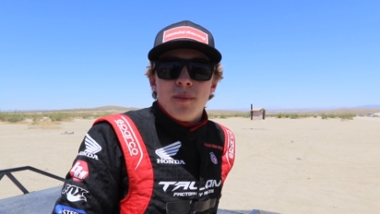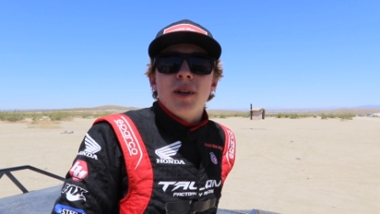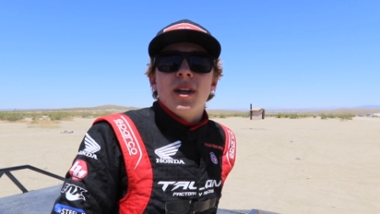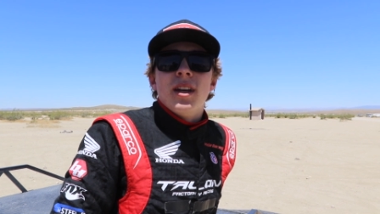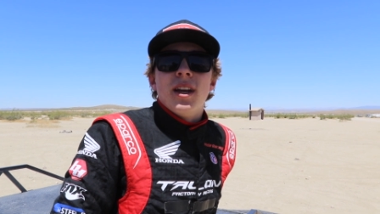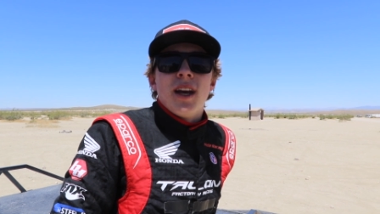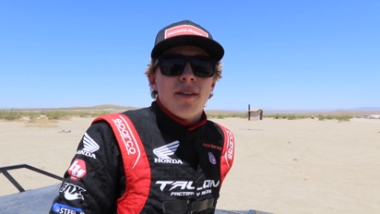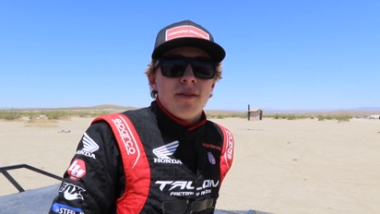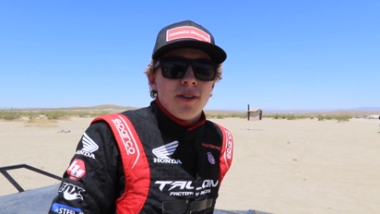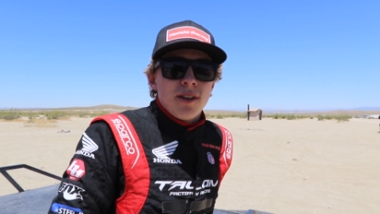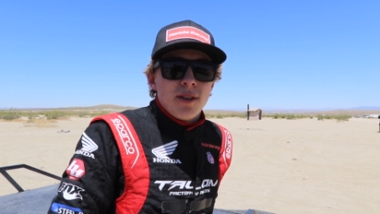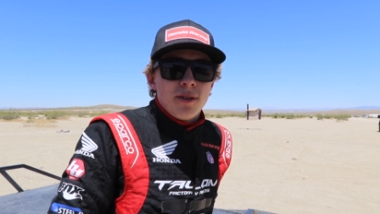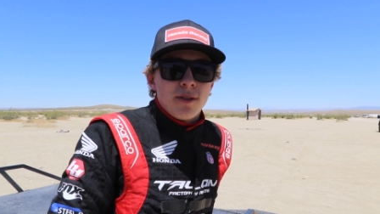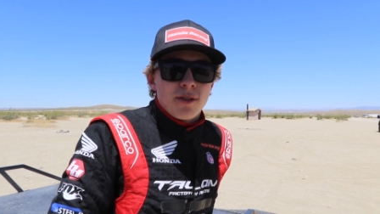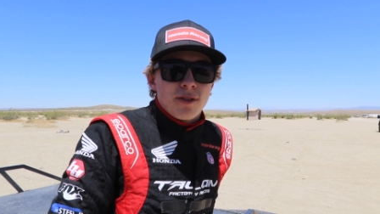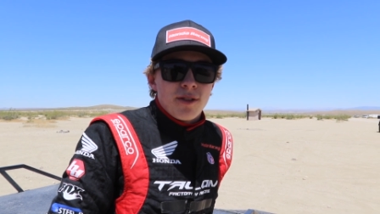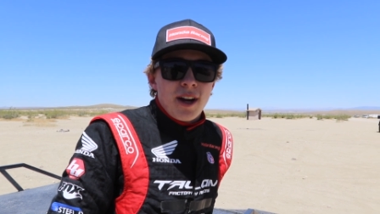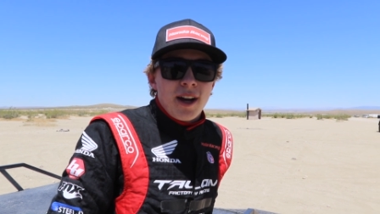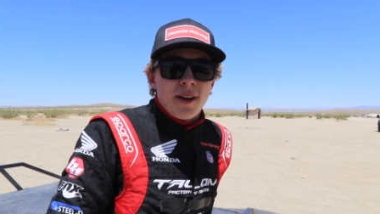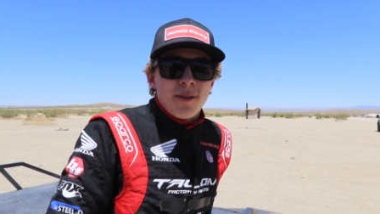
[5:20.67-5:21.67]
Me and Evan,
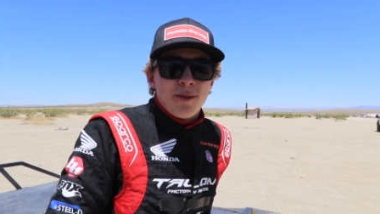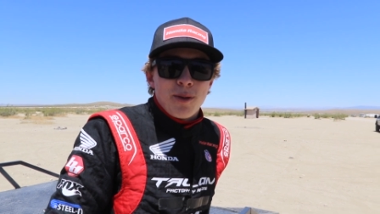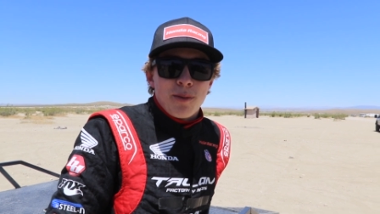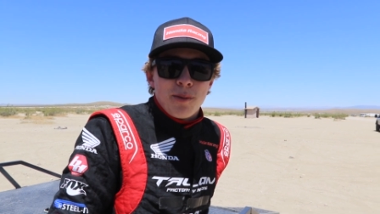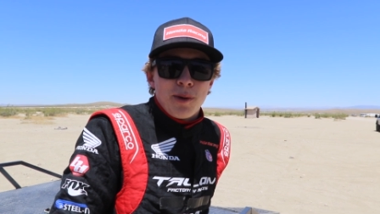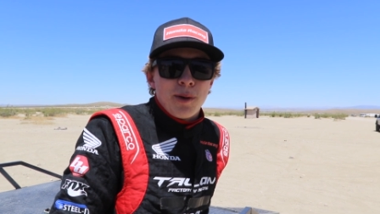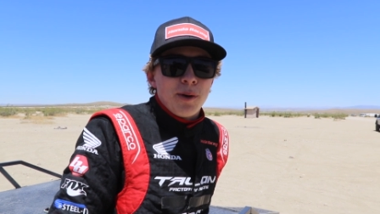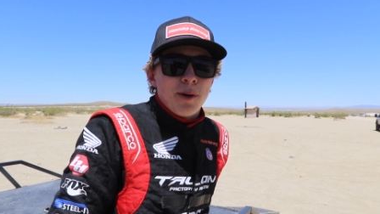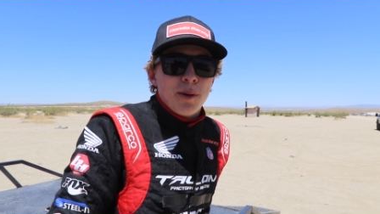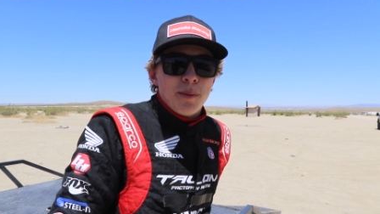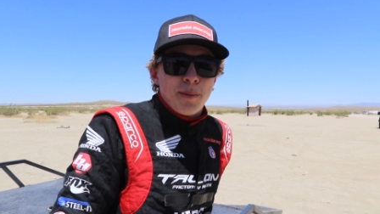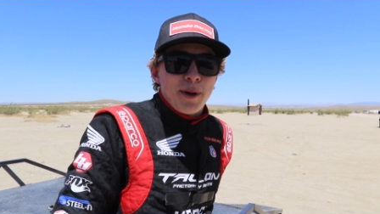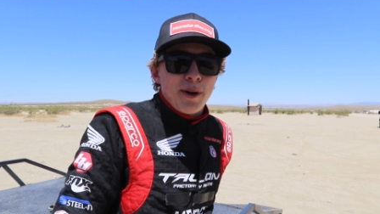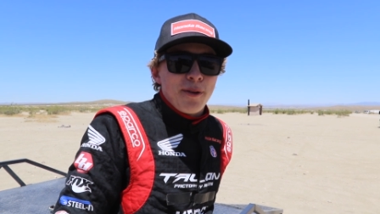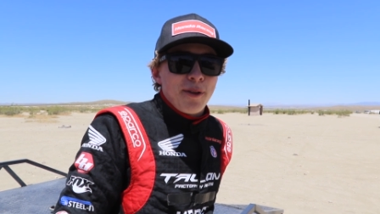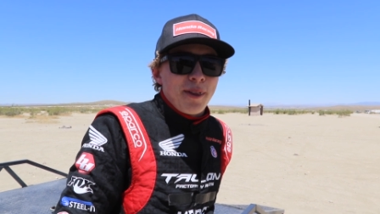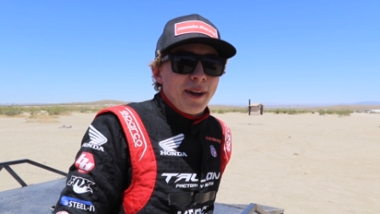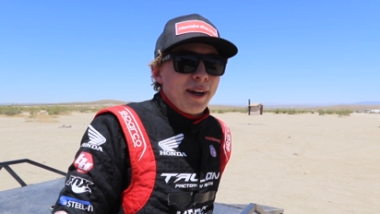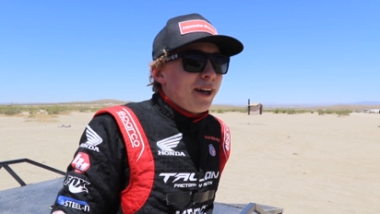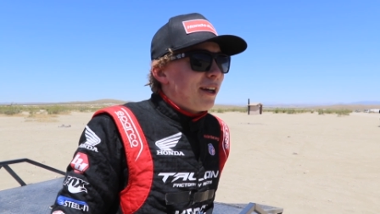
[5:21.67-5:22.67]
who's riding with me, we were
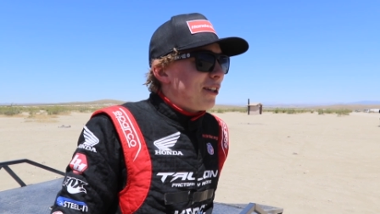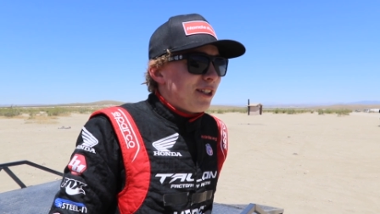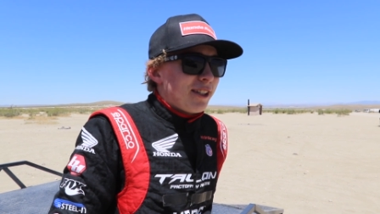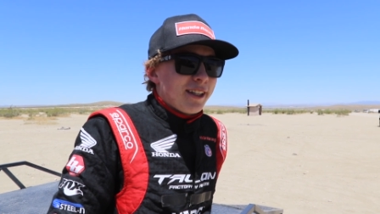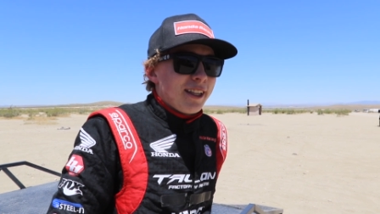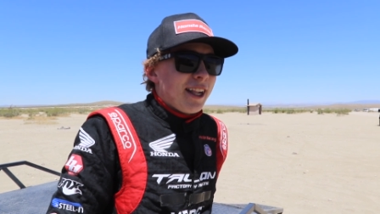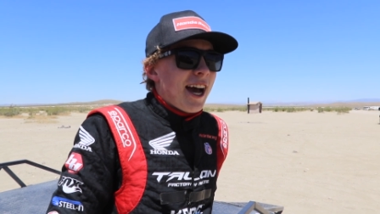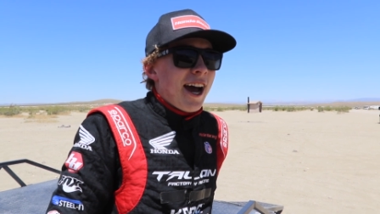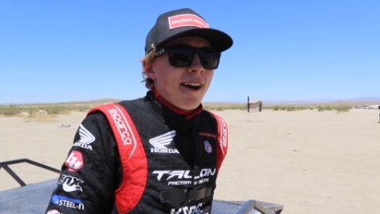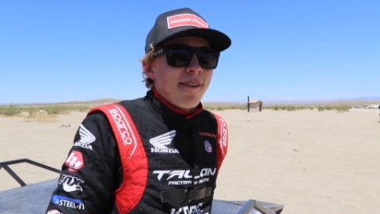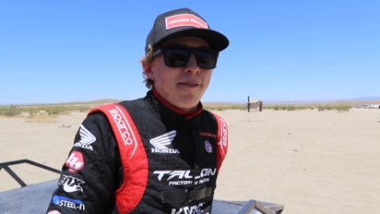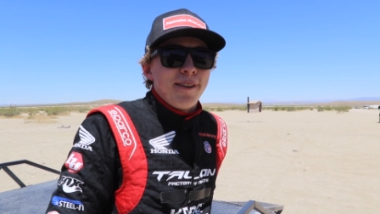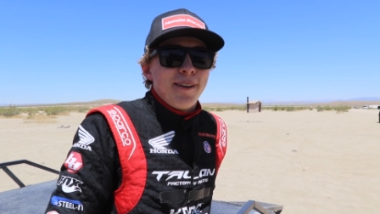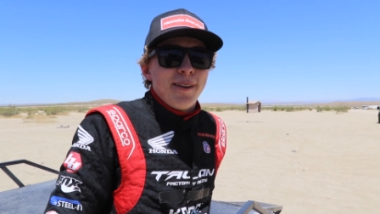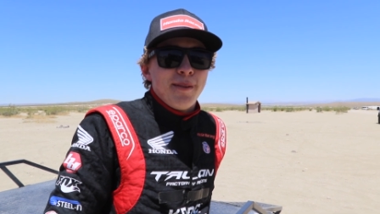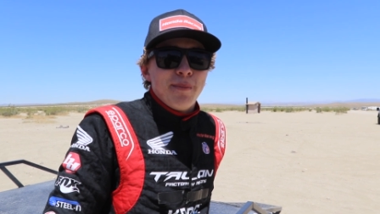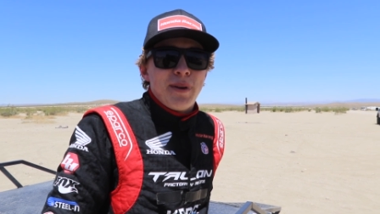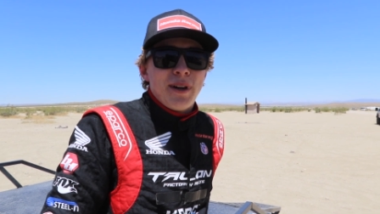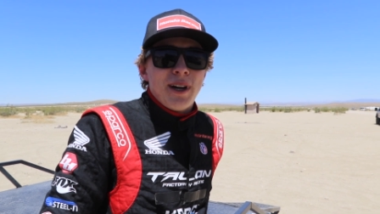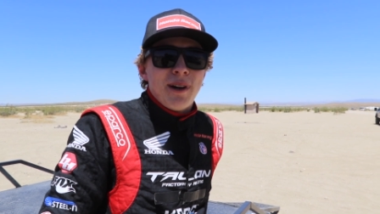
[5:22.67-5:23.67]
both like just laughing
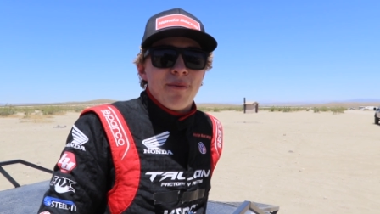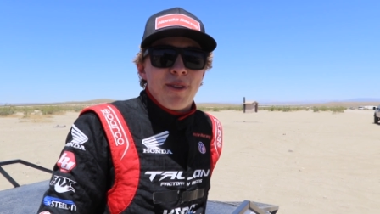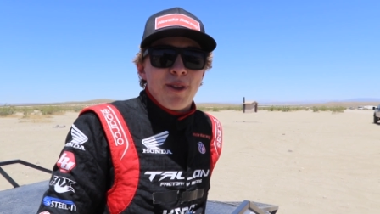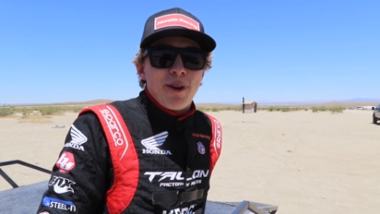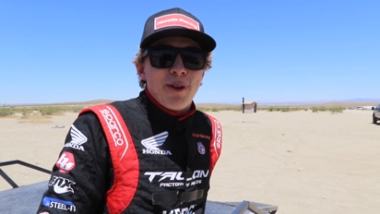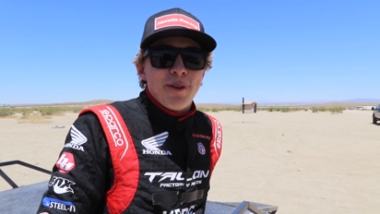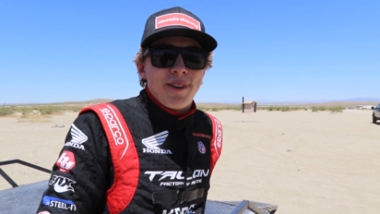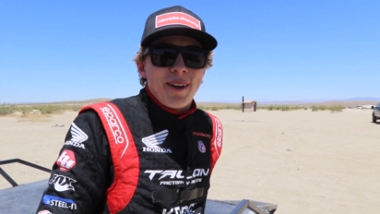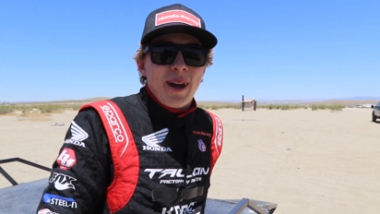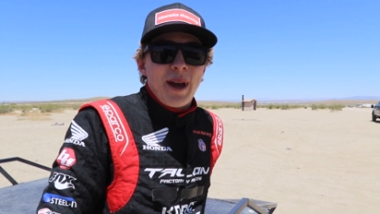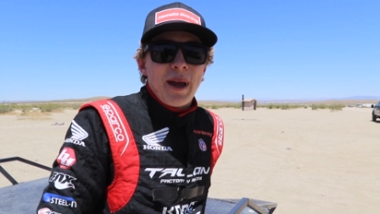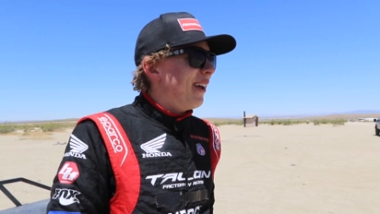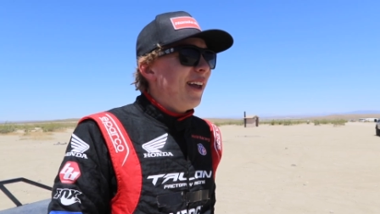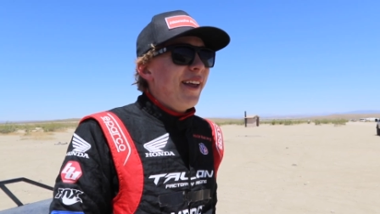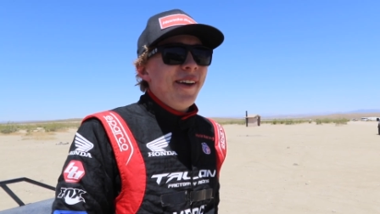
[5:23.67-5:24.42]
and pumped the whole time.